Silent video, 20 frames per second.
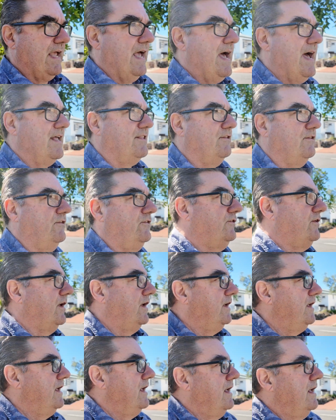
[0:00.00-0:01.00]
garden.
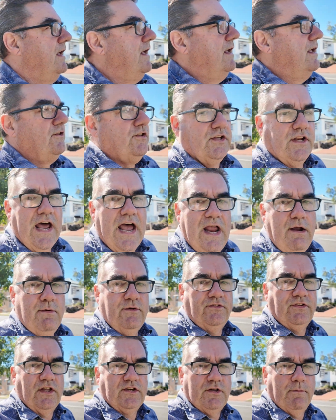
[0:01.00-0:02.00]
So today,
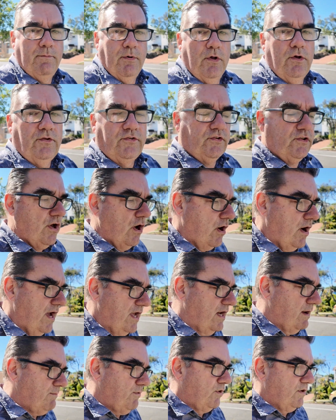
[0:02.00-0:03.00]
with such a blue sky
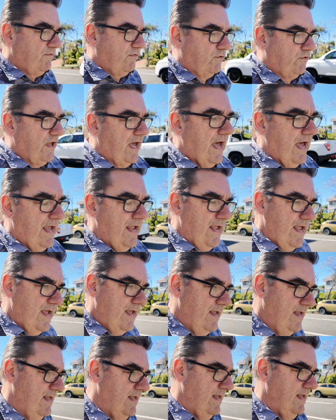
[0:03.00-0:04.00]
and a beautiful day,
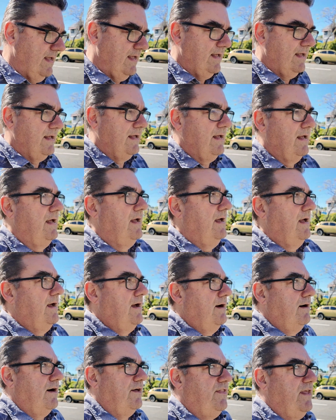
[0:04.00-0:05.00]

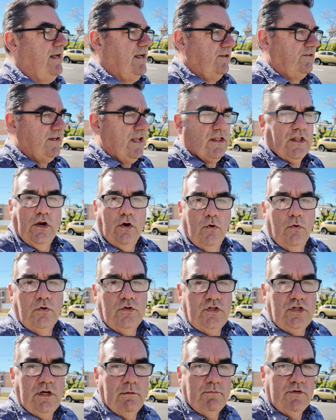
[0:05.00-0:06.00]
I think it's get the lawn
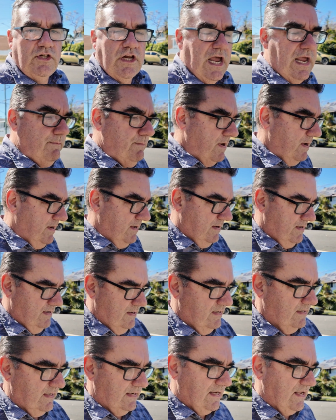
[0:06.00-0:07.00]
ship shape,
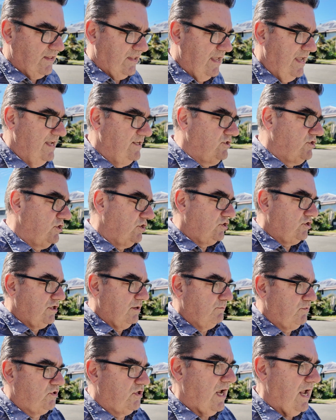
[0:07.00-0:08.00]
get the hedges
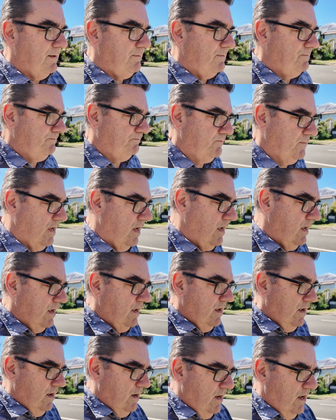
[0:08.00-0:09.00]
ship shape.
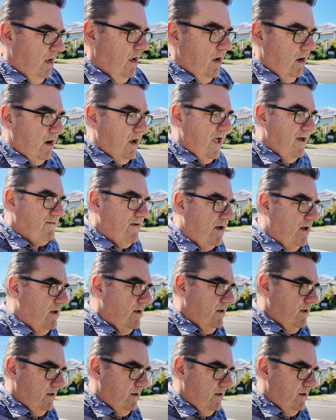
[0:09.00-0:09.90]
I have a